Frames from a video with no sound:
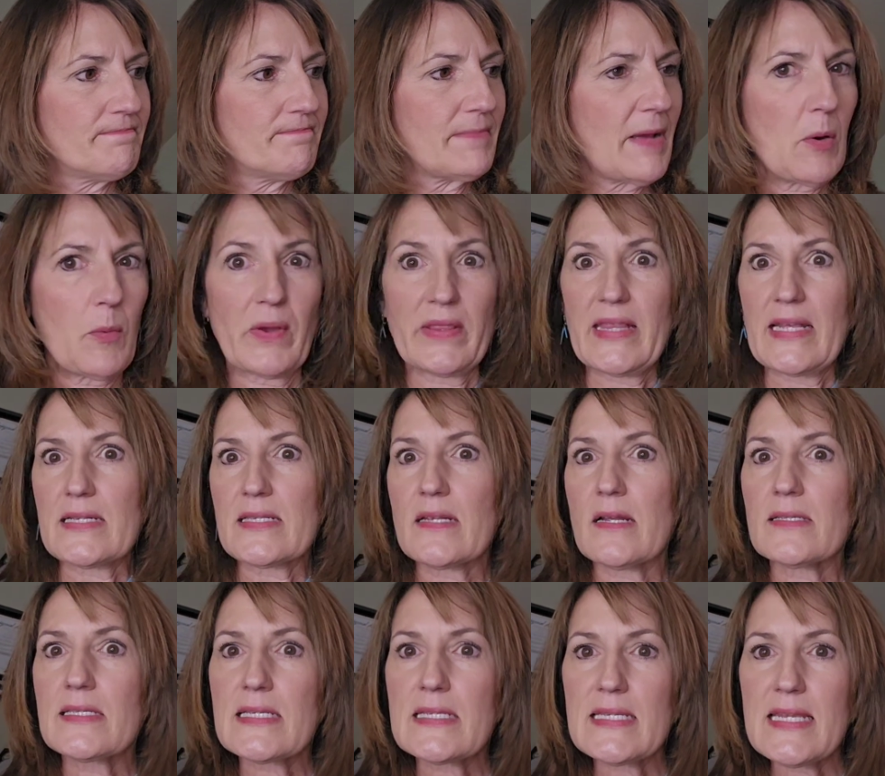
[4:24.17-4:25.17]
I want that
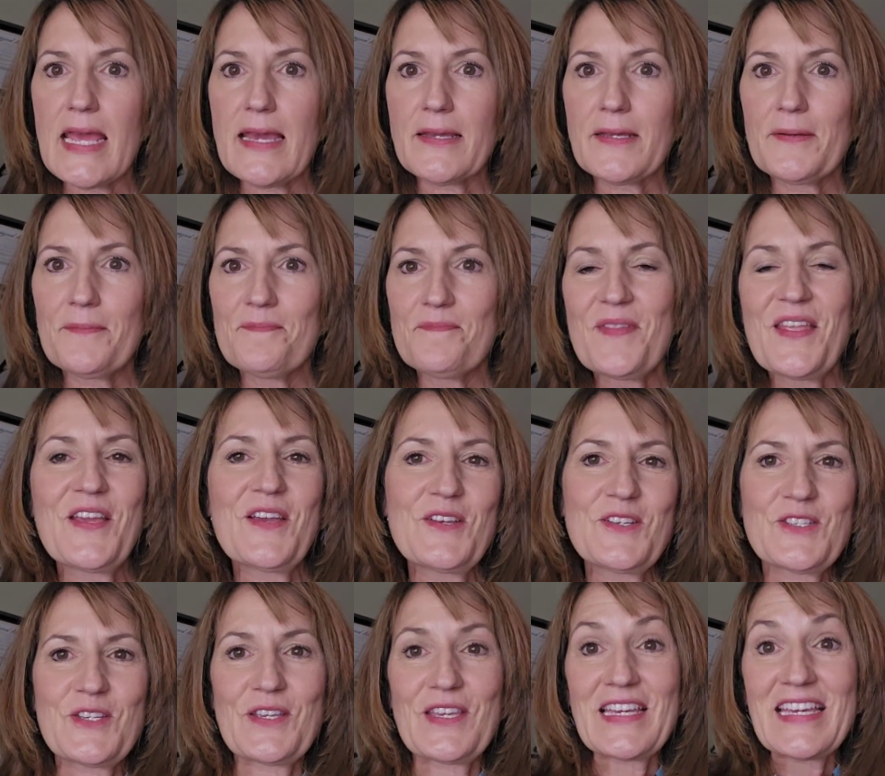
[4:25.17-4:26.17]
salty snack.
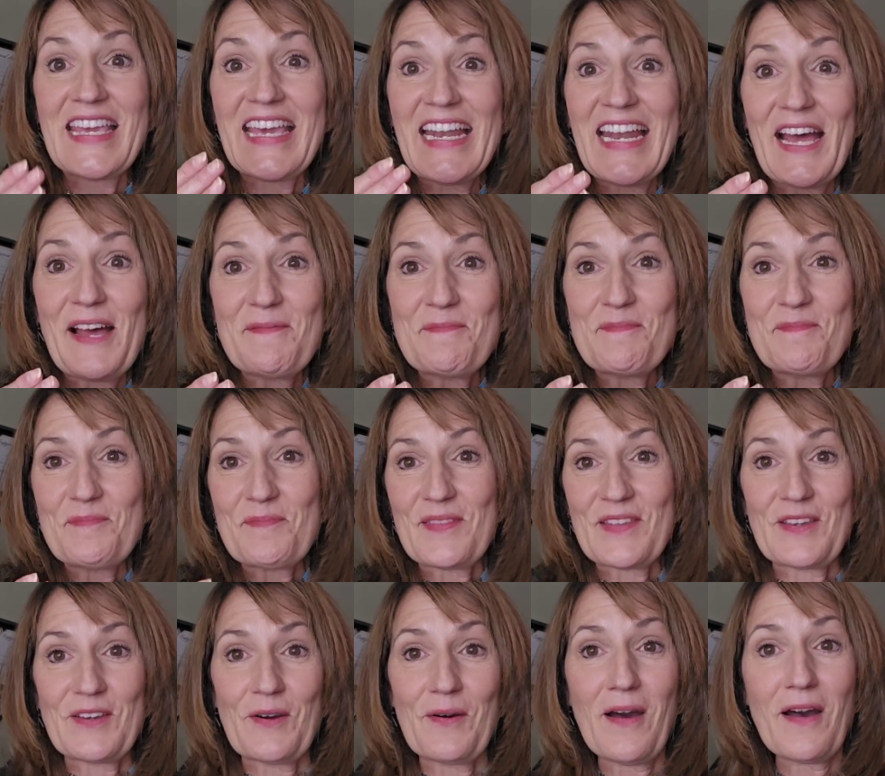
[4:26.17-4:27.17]
So you get up,
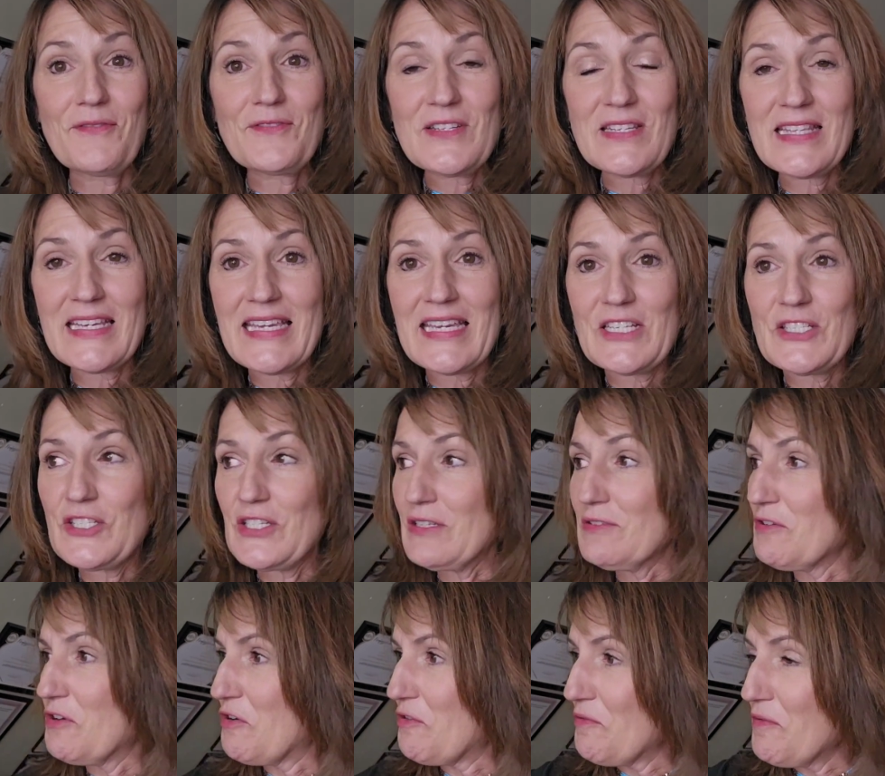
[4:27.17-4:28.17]
go off to the
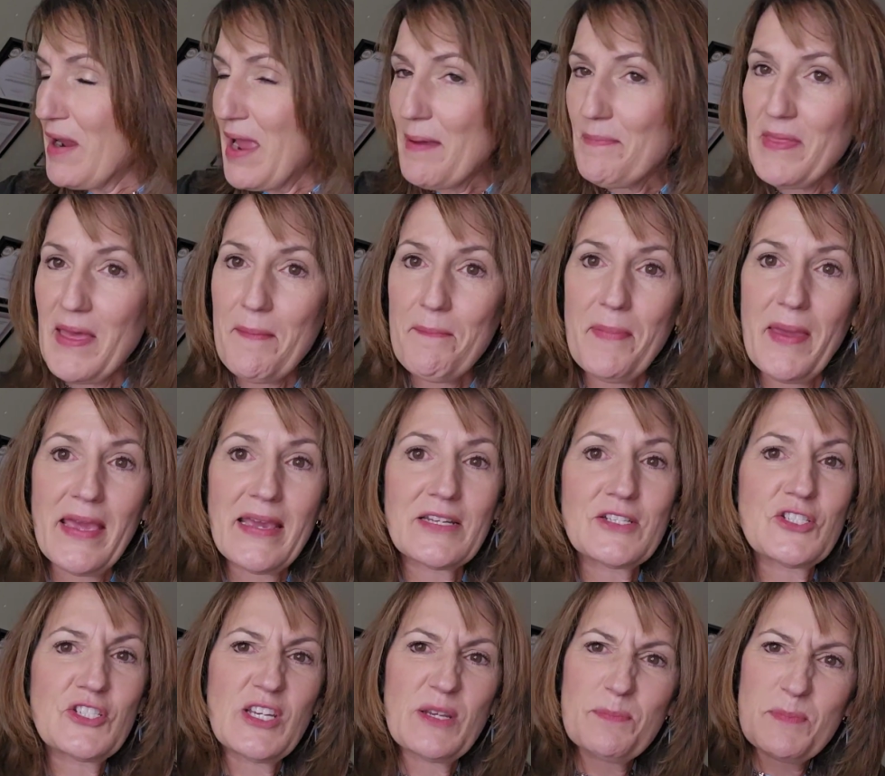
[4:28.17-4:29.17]
kitchen, grab that bag of
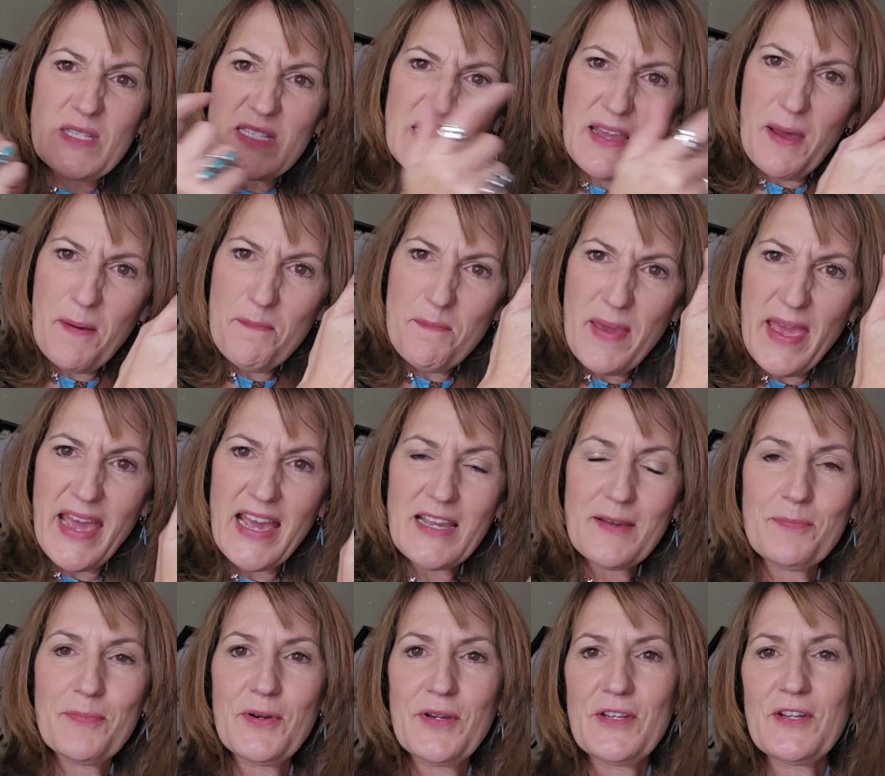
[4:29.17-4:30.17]
chips, come
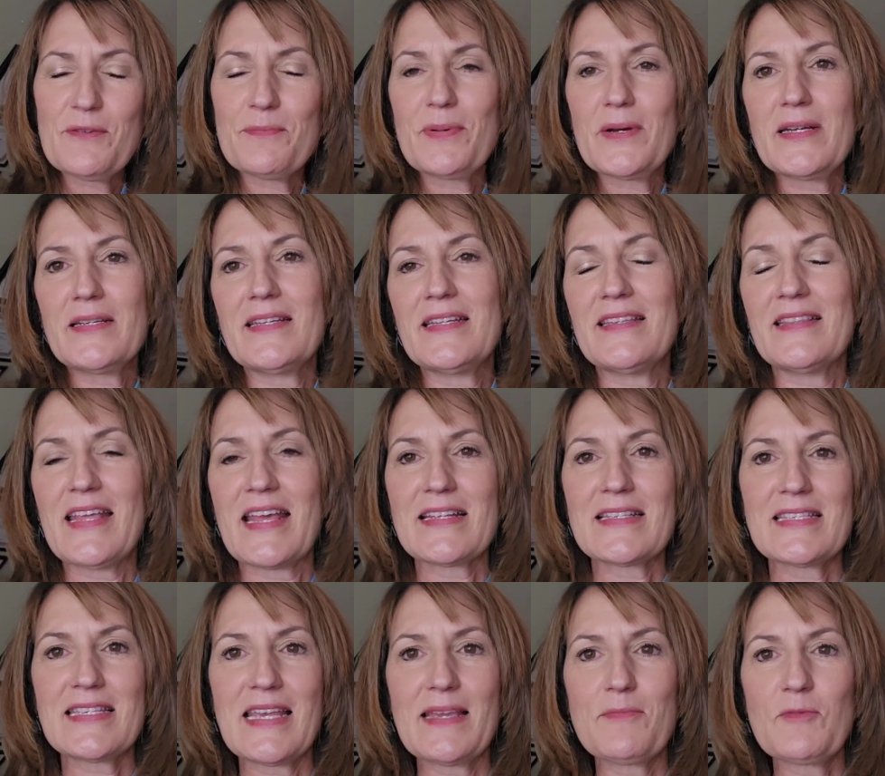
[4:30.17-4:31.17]
back, put your butt in that
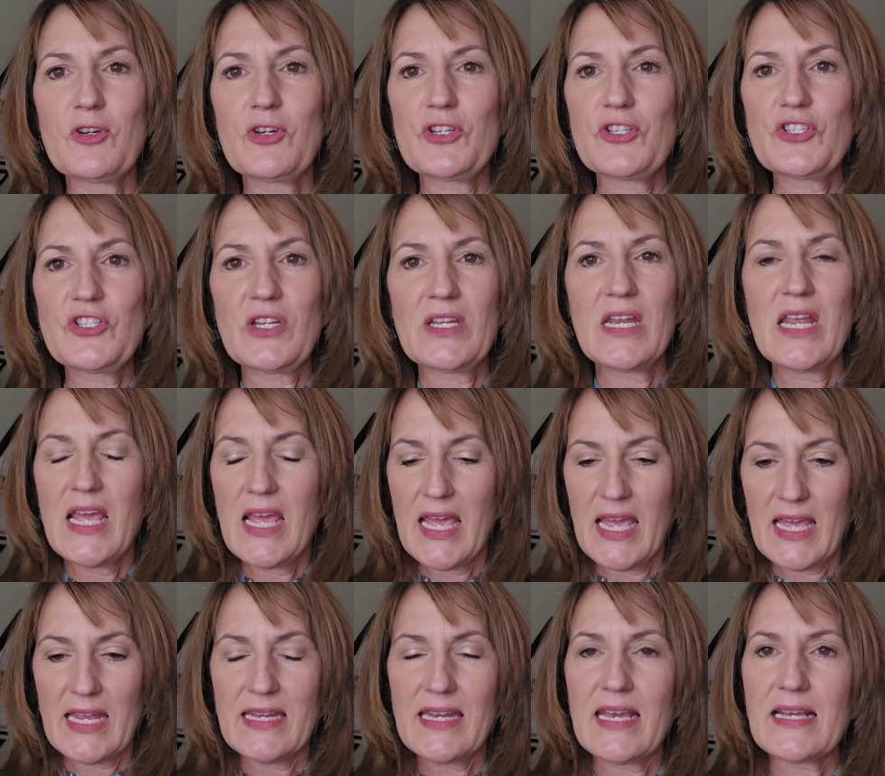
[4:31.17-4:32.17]
same cushion,
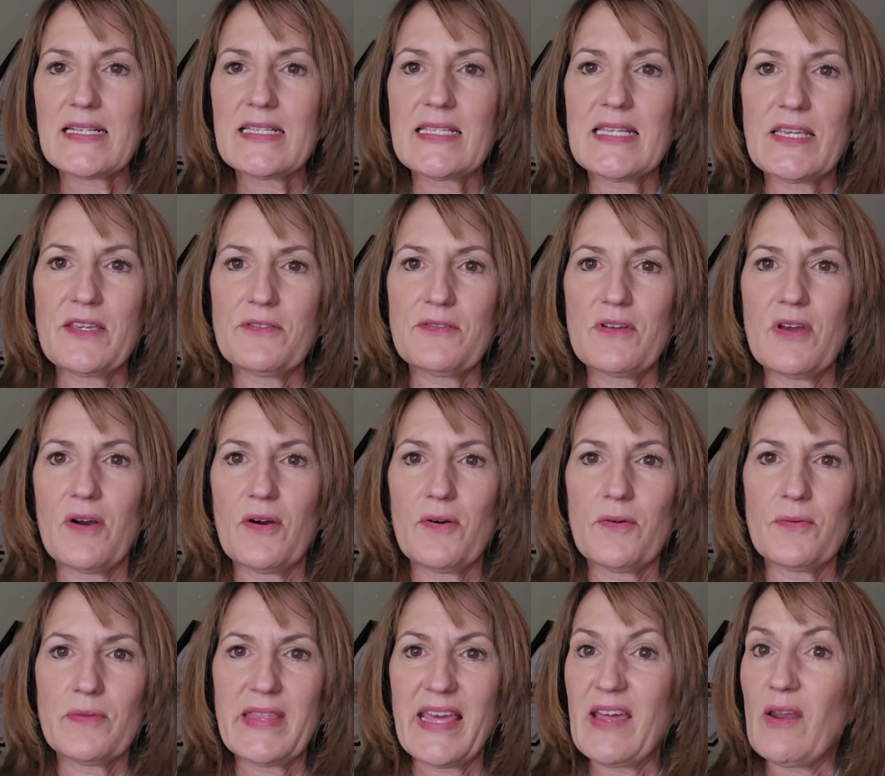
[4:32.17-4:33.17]
and next thing you
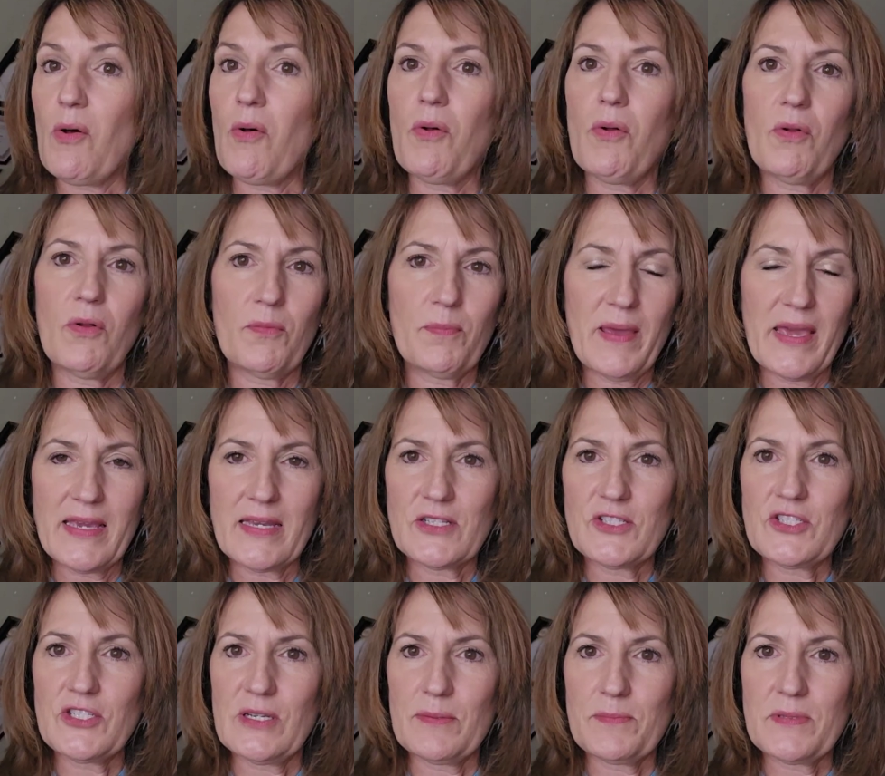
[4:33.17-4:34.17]
know, that whole bag of
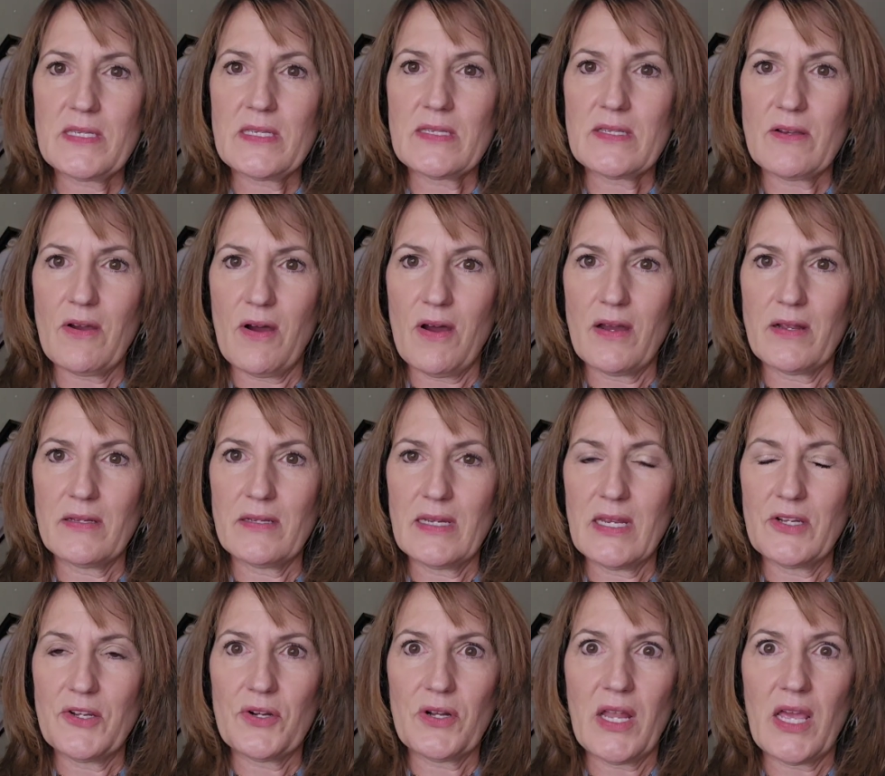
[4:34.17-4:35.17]
chips is gone.
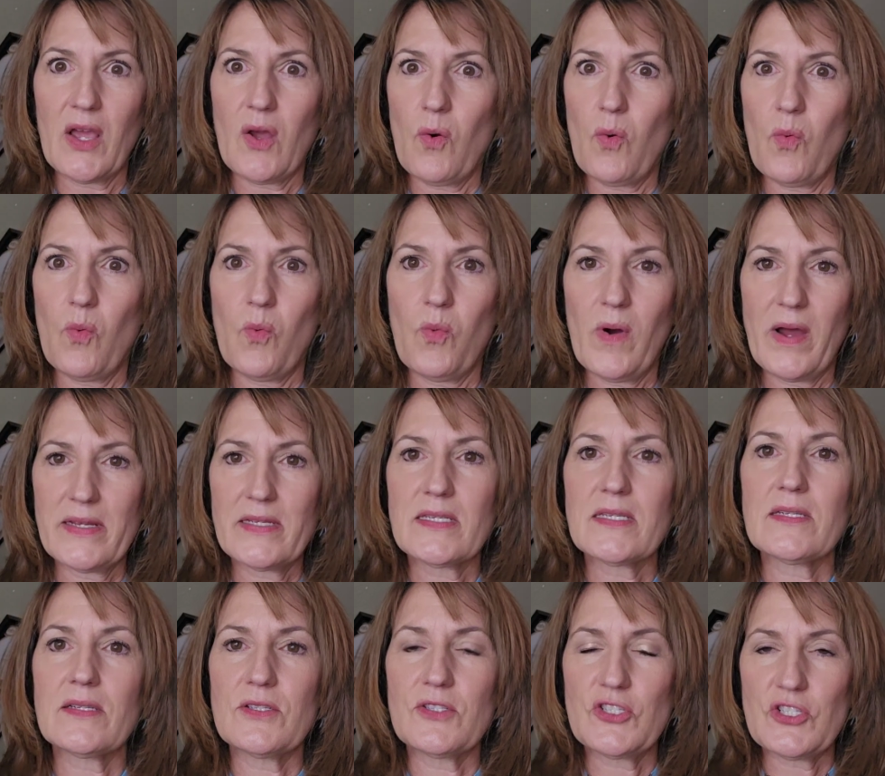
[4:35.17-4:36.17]
And you're like, what
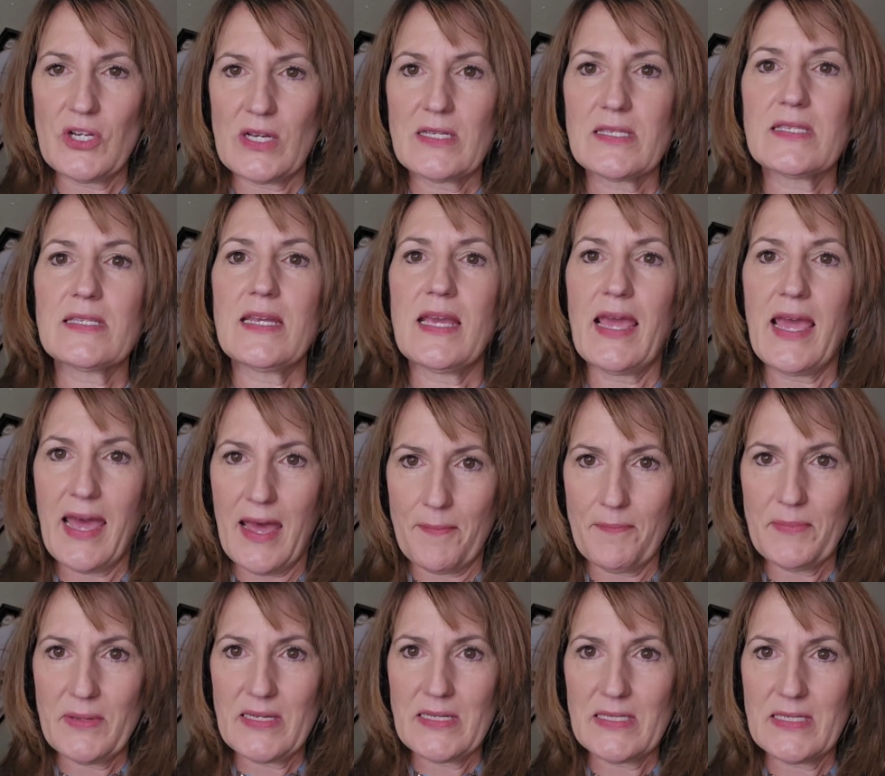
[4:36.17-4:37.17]
just
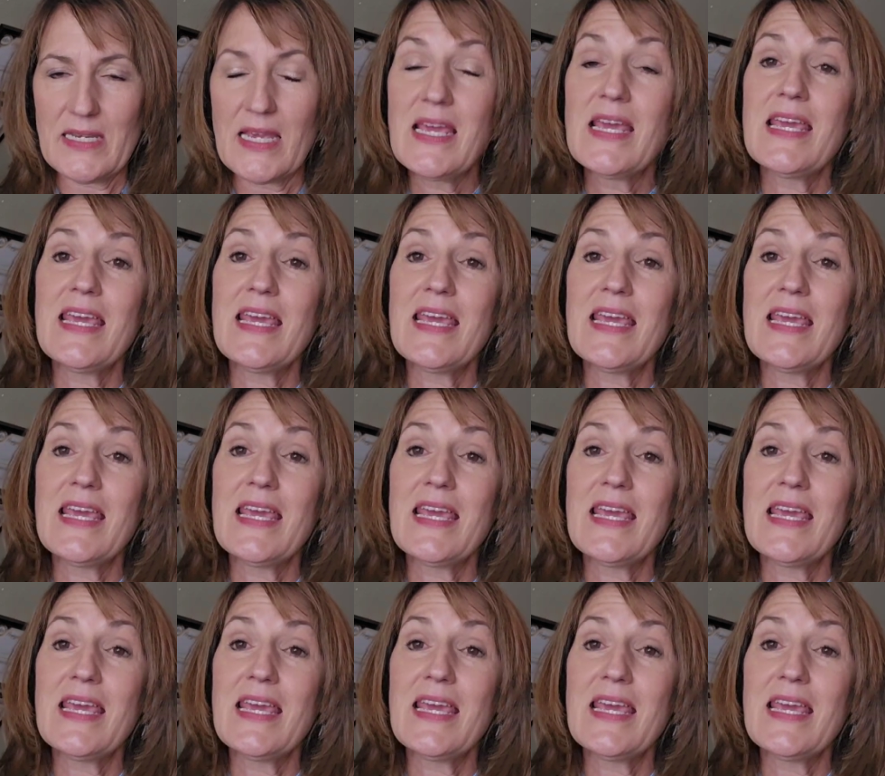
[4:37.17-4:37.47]
happened?